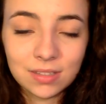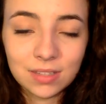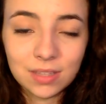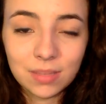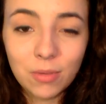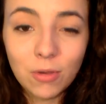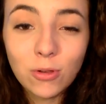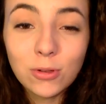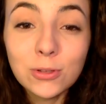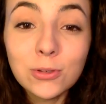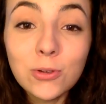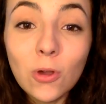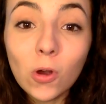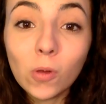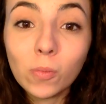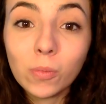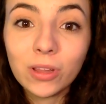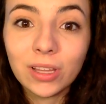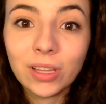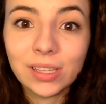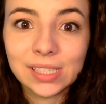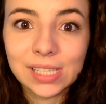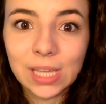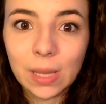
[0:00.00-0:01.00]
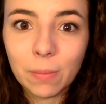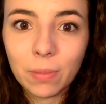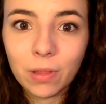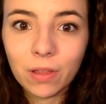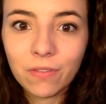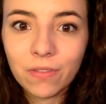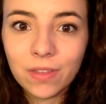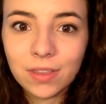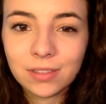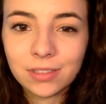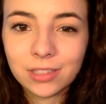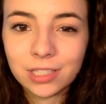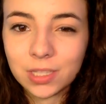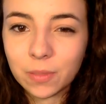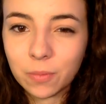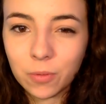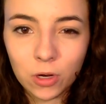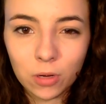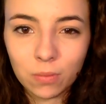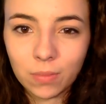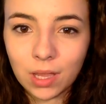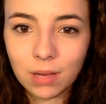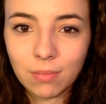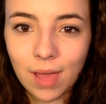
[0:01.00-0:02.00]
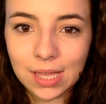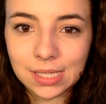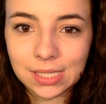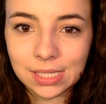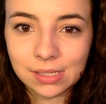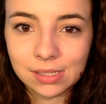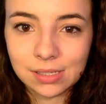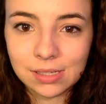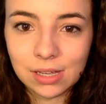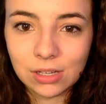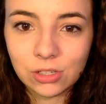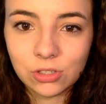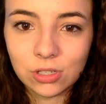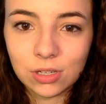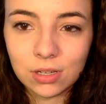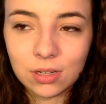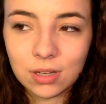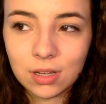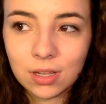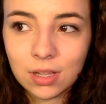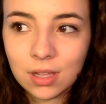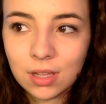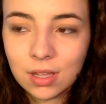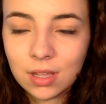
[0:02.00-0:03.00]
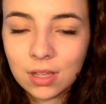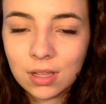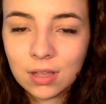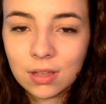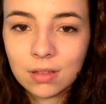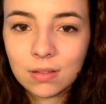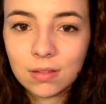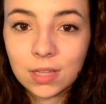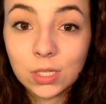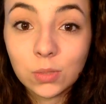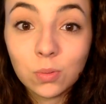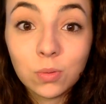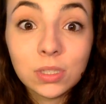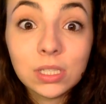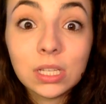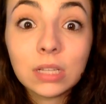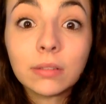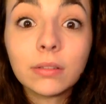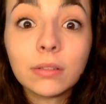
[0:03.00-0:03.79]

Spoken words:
The most notable example of this is the Permian mass extinction. This one's a